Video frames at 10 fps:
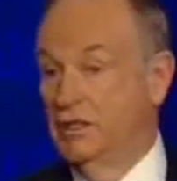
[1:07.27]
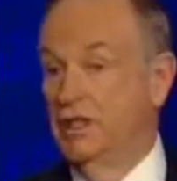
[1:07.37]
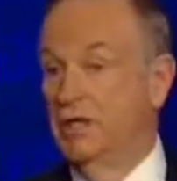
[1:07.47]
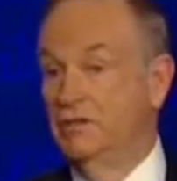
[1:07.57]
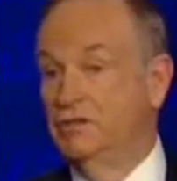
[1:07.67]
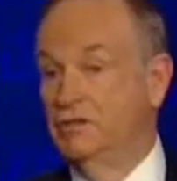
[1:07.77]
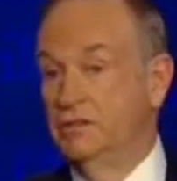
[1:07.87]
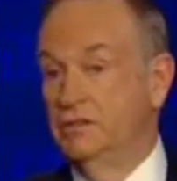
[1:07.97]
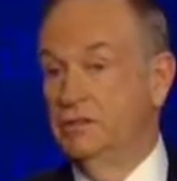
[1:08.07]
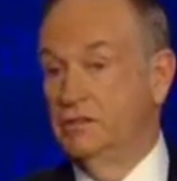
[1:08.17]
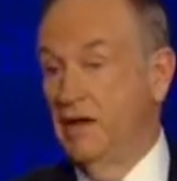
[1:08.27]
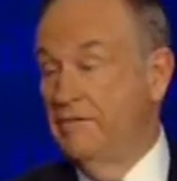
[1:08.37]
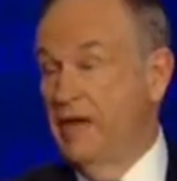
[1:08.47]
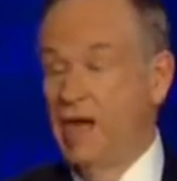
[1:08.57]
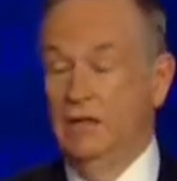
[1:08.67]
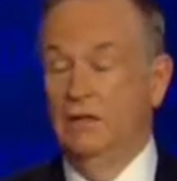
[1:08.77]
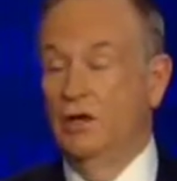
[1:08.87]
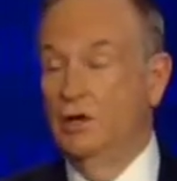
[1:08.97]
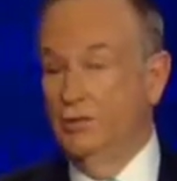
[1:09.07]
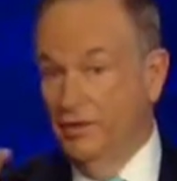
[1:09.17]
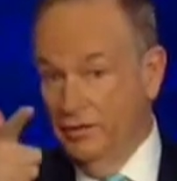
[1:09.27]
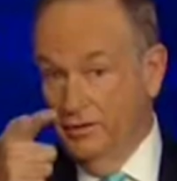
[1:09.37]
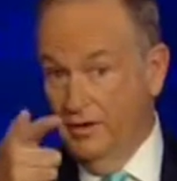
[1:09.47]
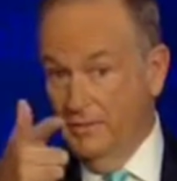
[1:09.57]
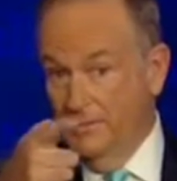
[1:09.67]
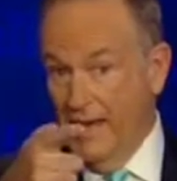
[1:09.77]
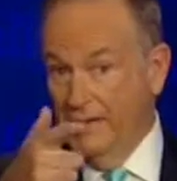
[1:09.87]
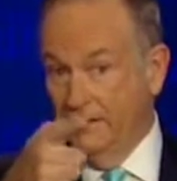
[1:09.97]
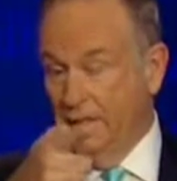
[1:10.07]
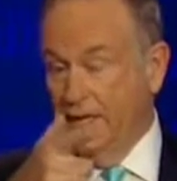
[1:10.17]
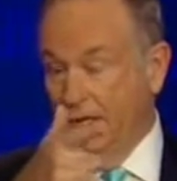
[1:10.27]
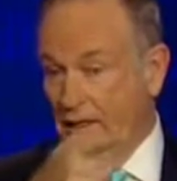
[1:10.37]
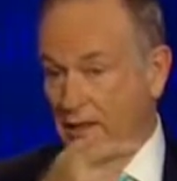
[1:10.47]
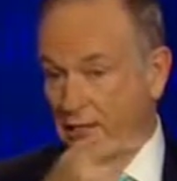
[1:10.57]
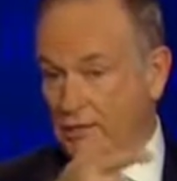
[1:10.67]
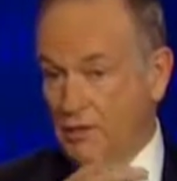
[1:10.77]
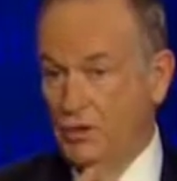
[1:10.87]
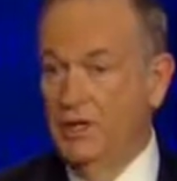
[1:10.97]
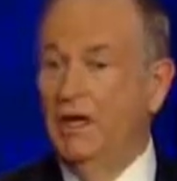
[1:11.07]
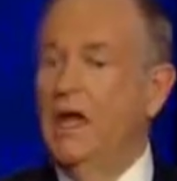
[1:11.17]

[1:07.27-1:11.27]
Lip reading: kids, 7, 8, you know, they're pantomiming the shooting